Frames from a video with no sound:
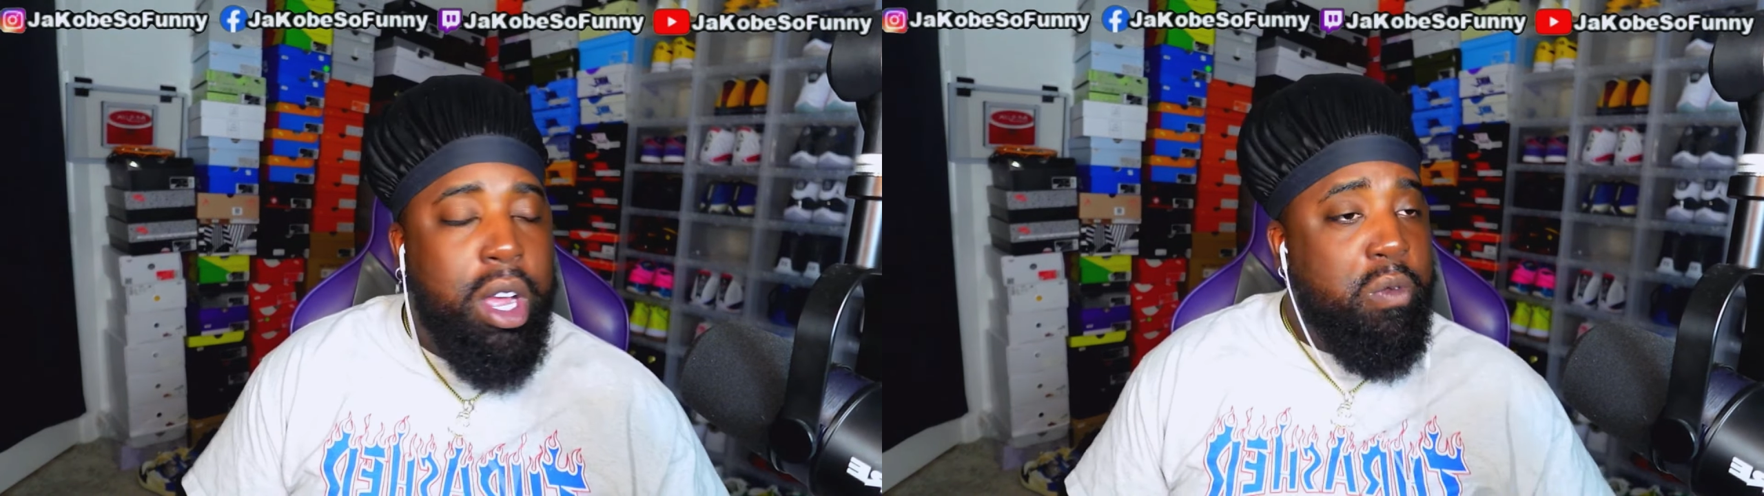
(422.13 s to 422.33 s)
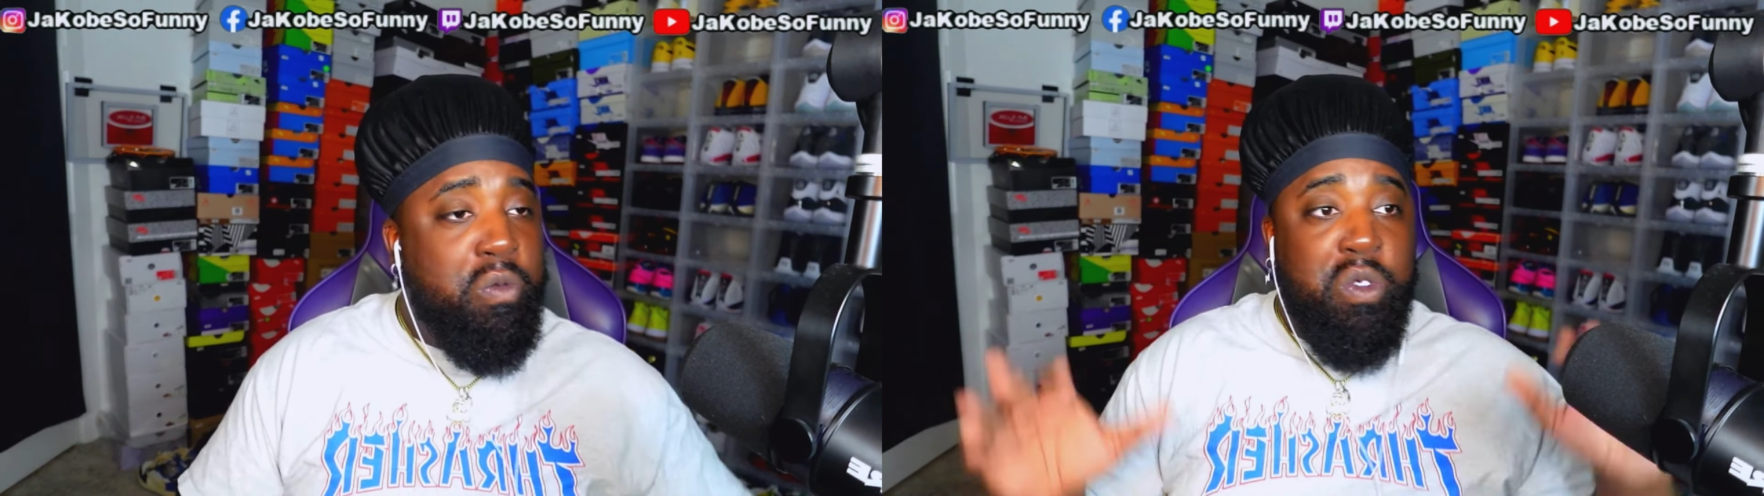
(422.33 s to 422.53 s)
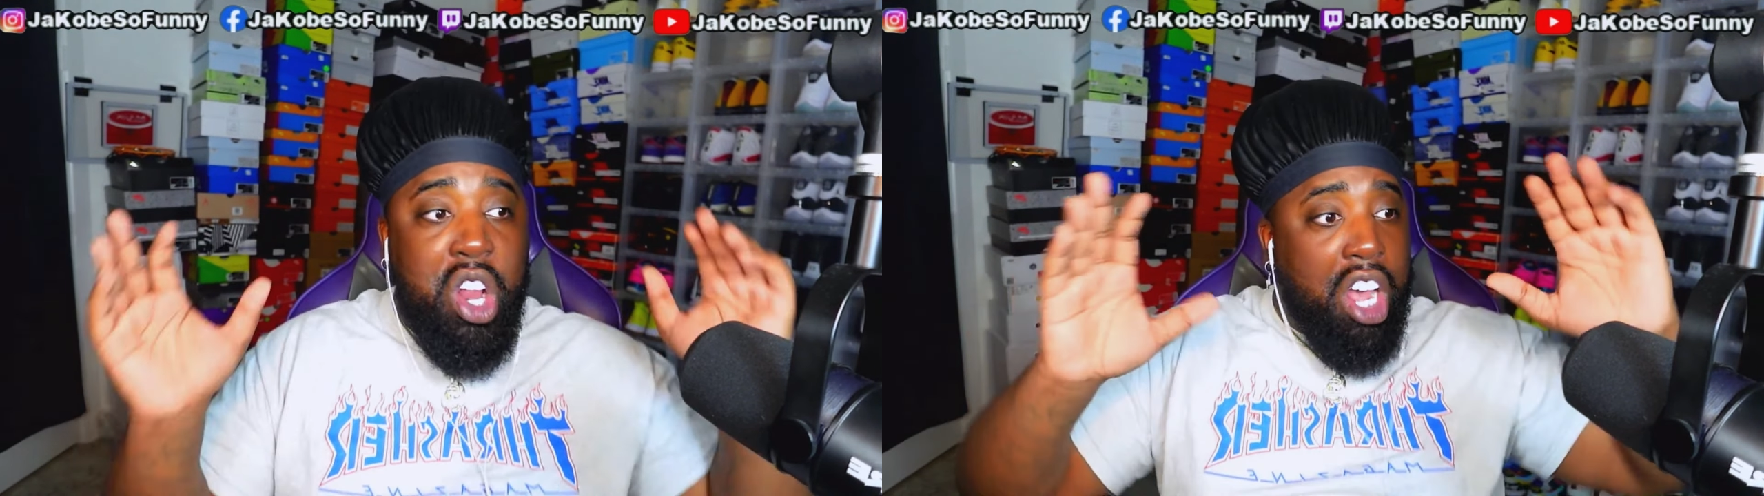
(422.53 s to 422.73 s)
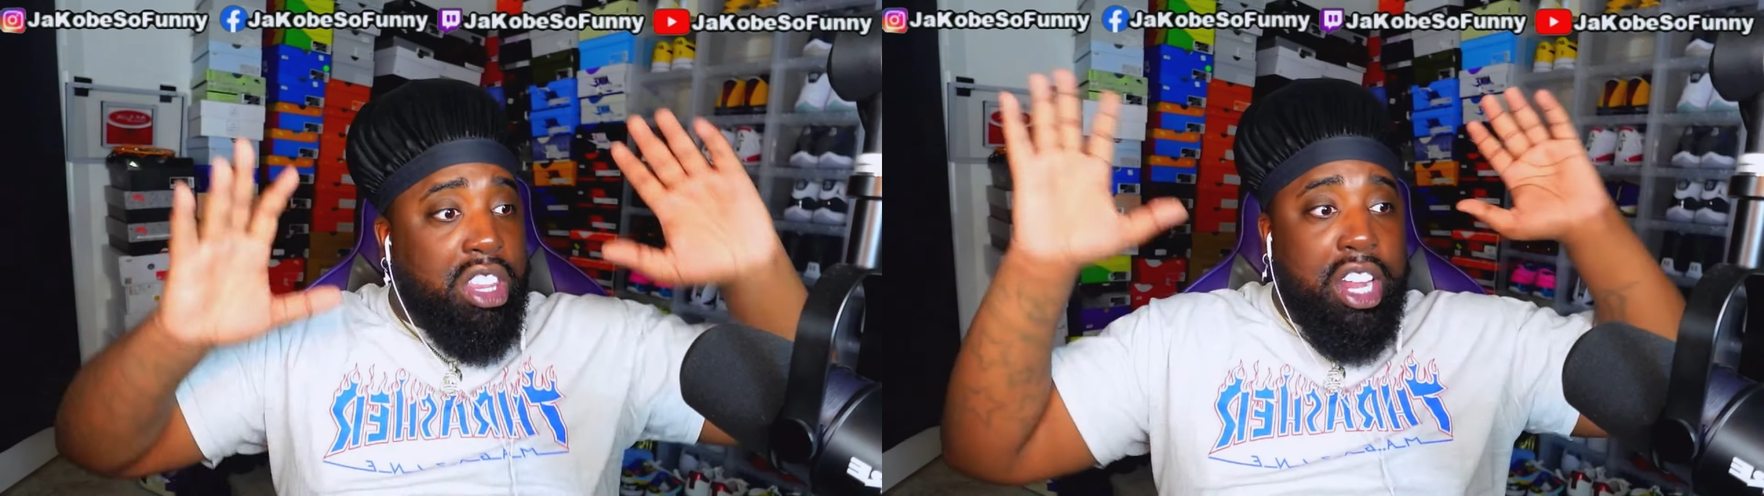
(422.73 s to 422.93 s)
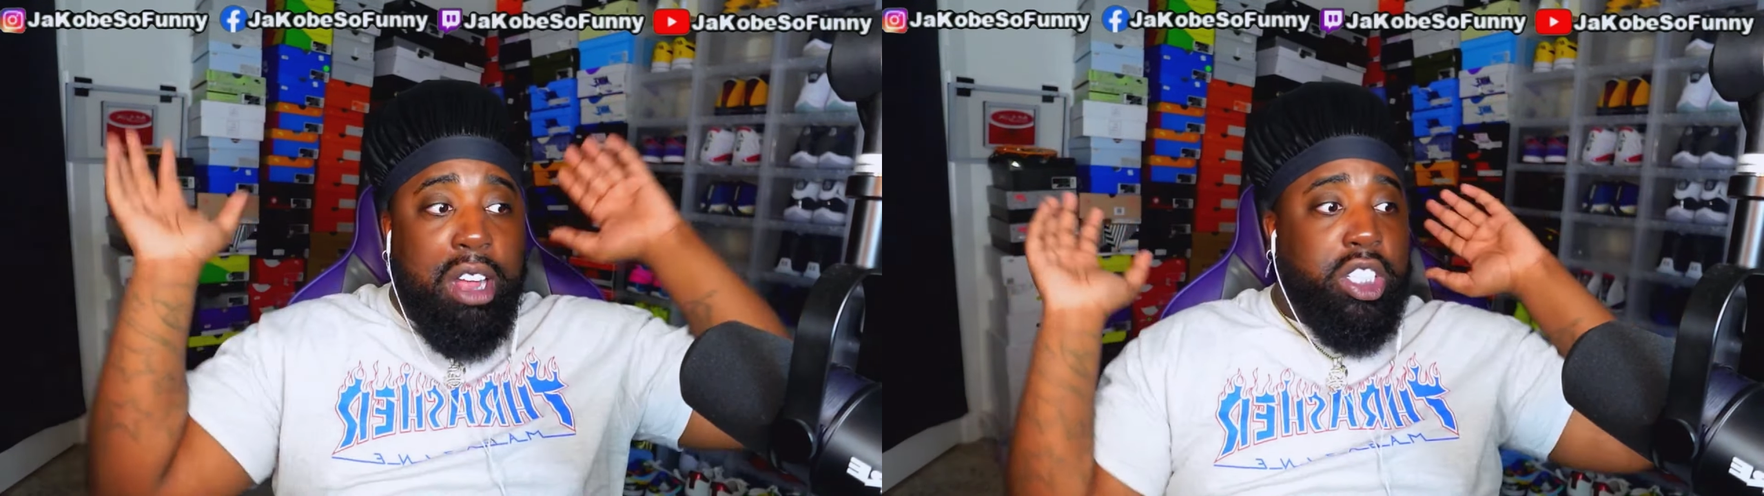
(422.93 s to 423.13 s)

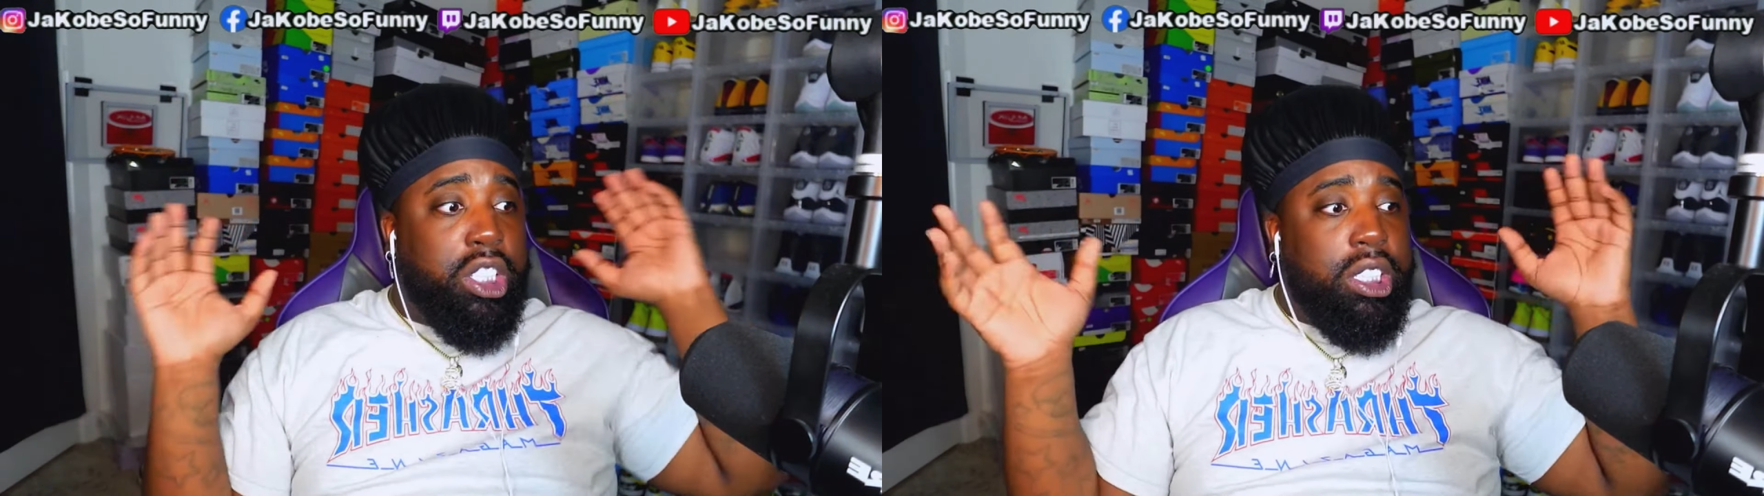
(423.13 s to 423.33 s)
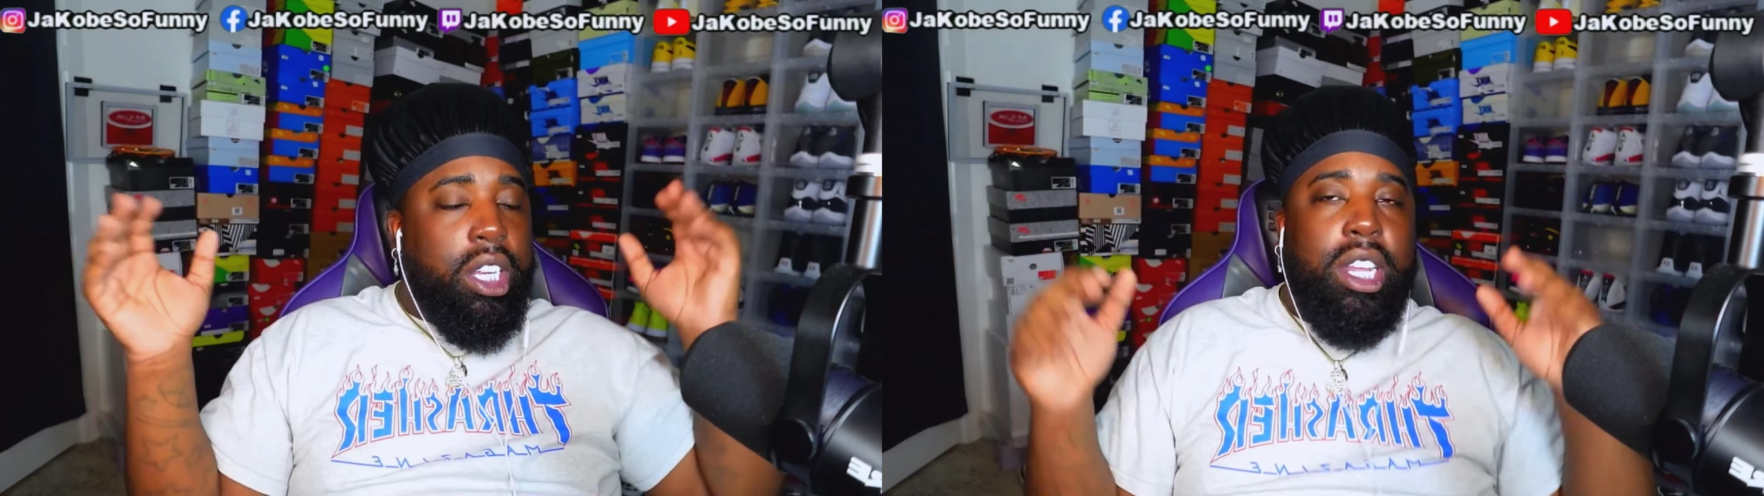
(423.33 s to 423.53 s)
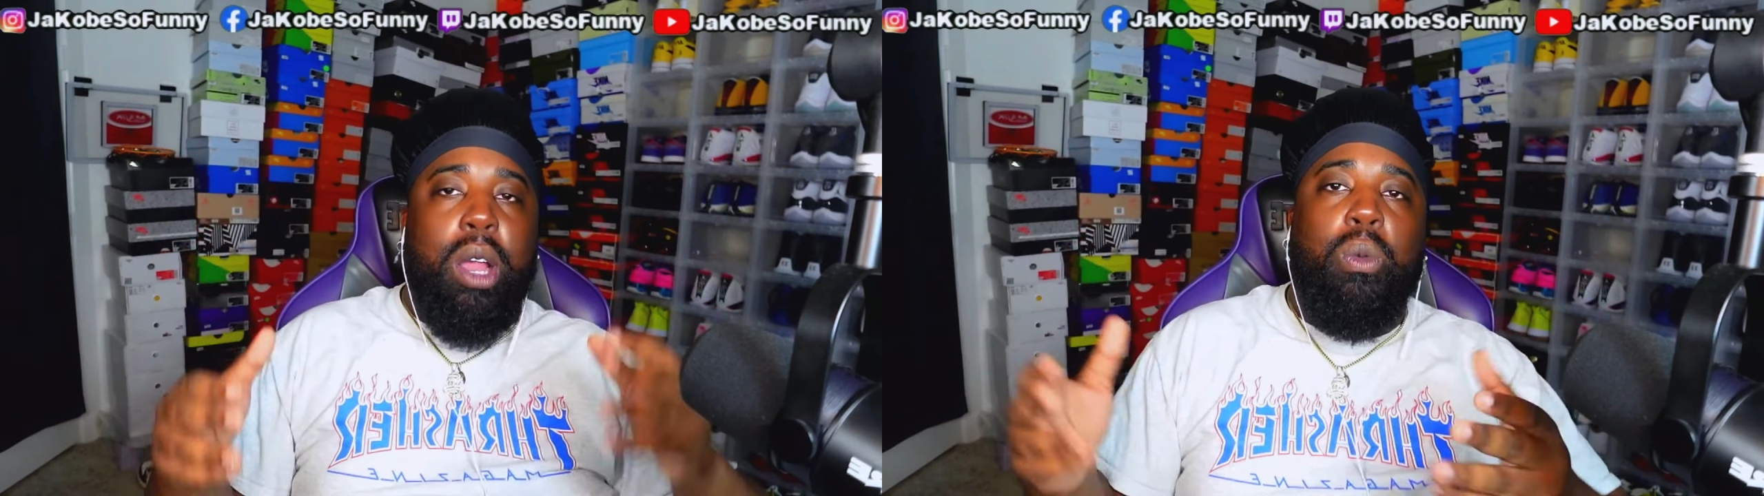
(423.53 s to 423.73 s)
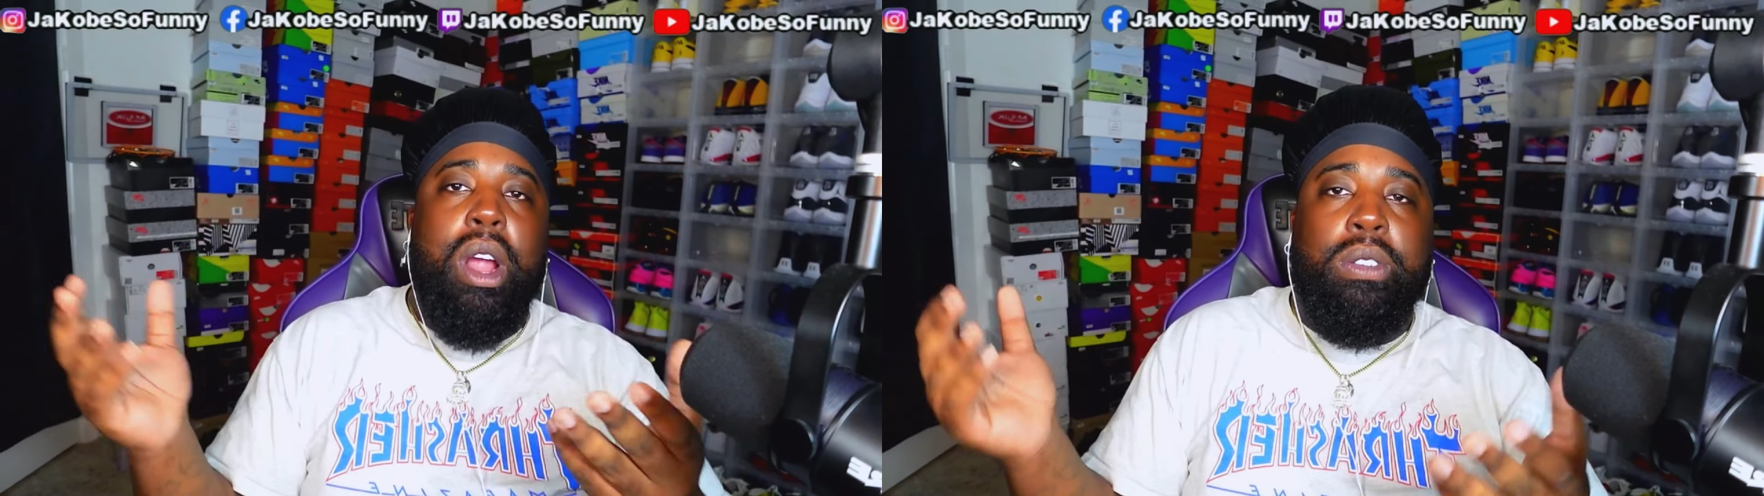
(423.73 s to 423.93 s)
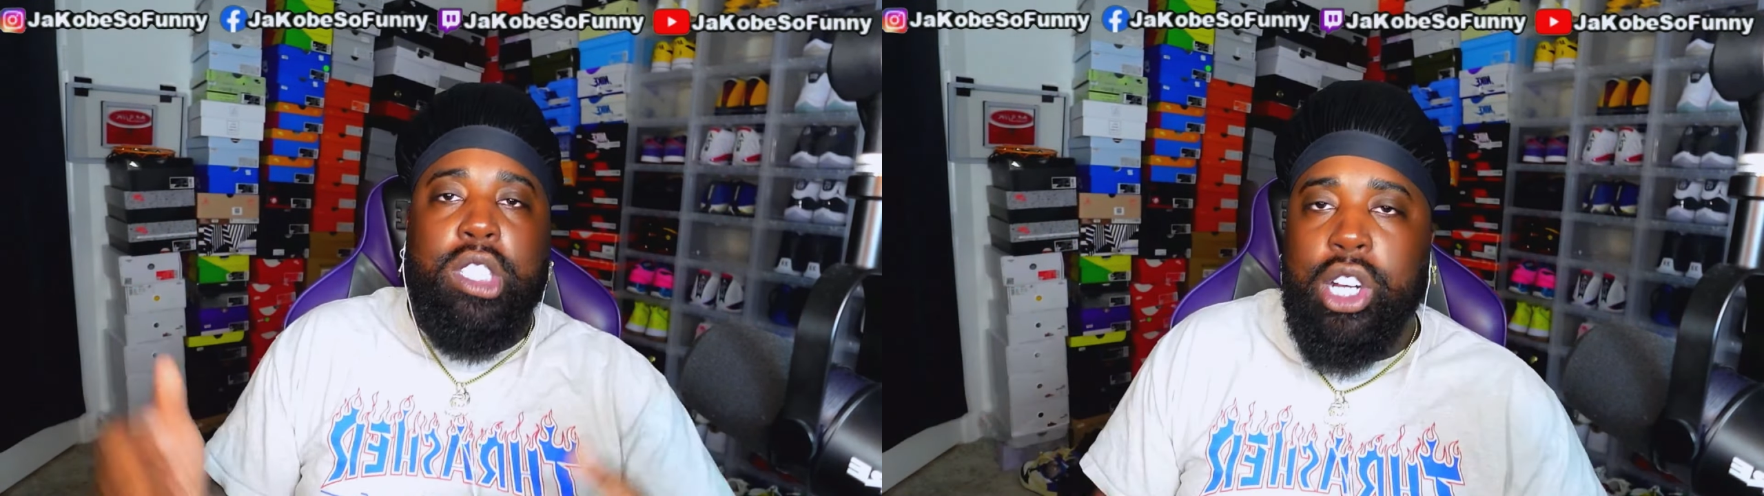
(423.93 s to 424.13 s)
Nothing. I just sit there and reference